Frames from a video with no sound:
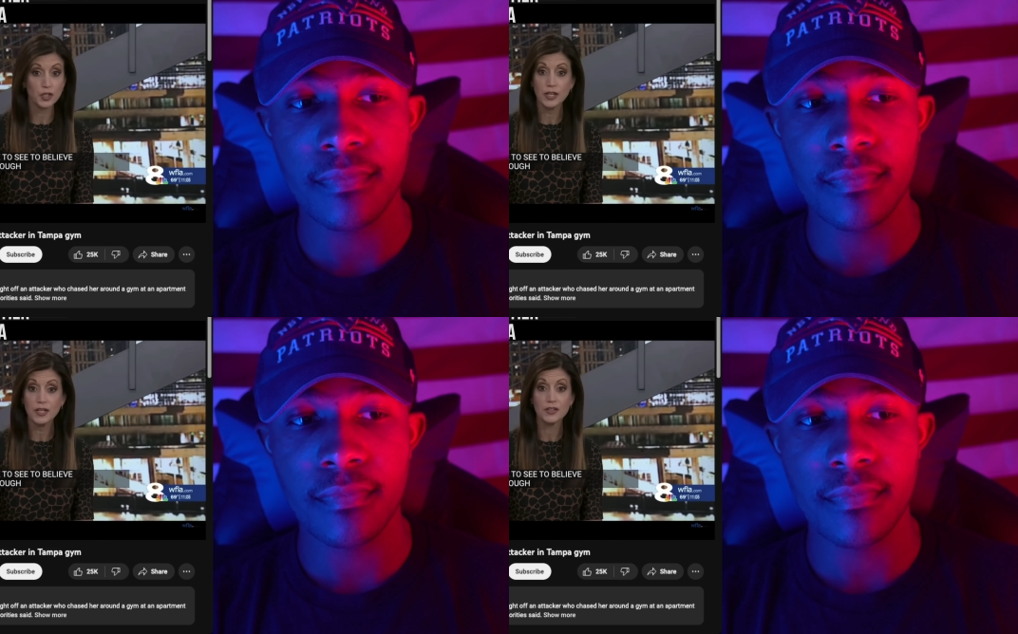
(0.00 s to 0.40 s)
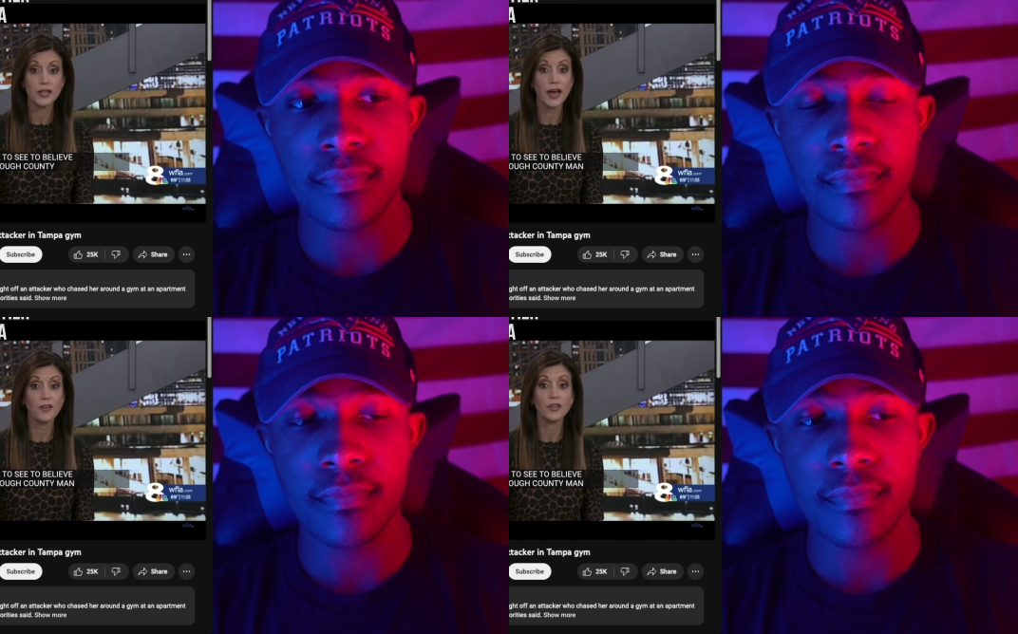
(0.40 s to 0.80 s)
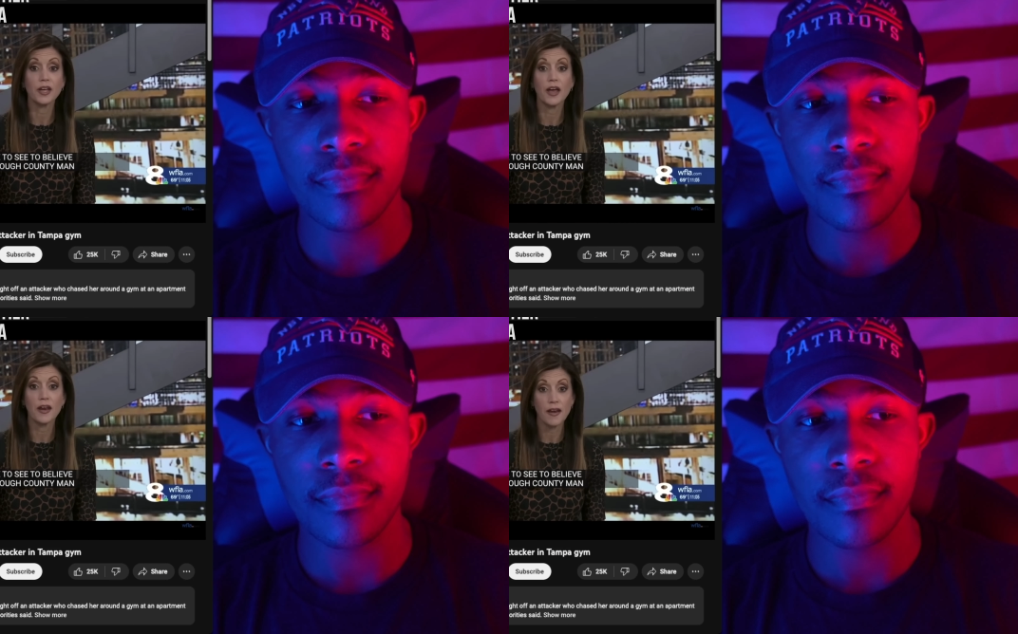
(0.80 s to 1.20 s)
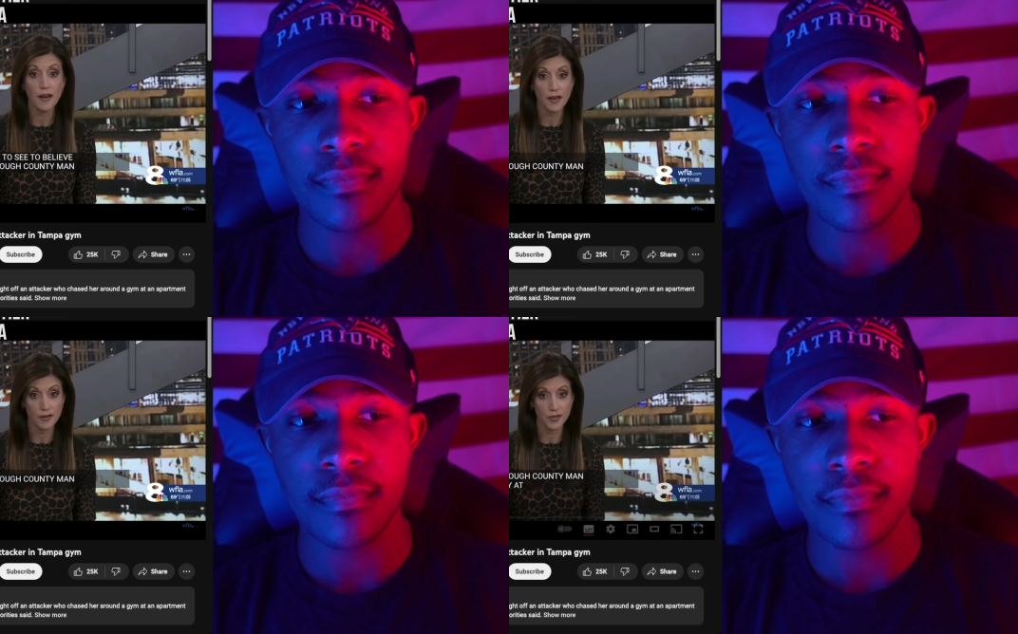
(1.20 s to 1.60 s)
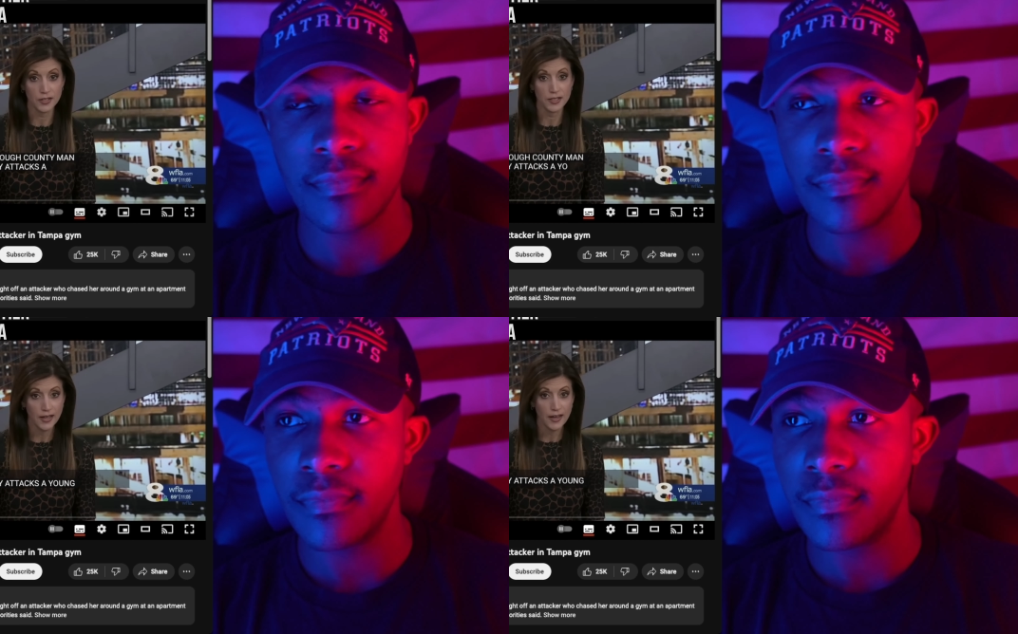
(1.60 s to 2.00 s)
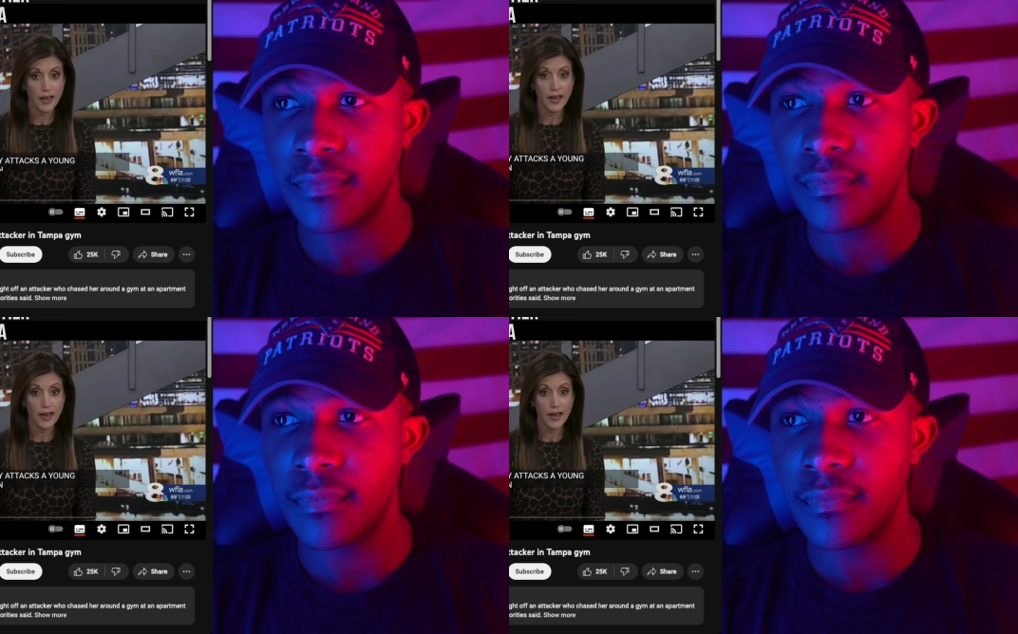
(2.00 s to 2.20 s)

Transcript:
Speaker 1: but she is having none of it.